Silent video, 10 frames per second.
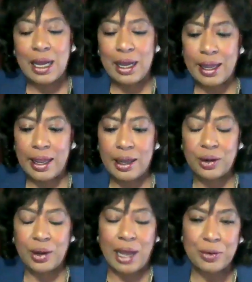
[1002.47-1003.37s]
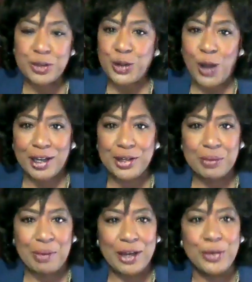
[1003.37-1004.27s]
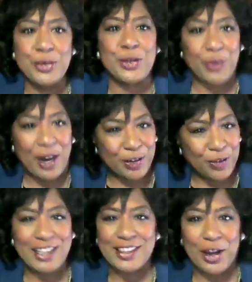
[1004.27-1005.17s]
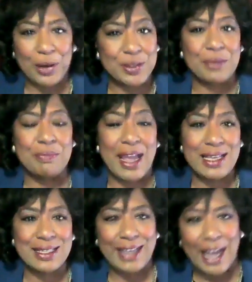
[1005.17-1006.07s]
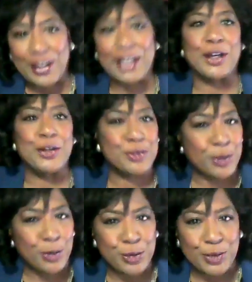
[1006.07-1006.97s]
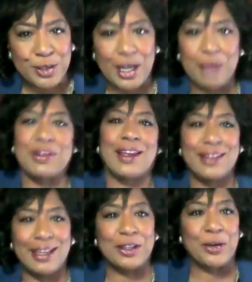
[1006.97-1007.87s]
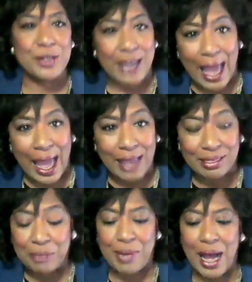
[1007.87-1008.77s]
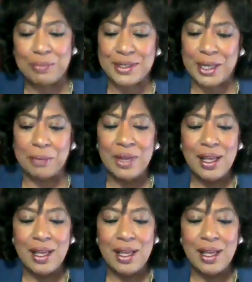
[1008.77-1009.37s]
And I was talking to my news director. He thought it was amazing how he could search for something and then there's an ad that pops up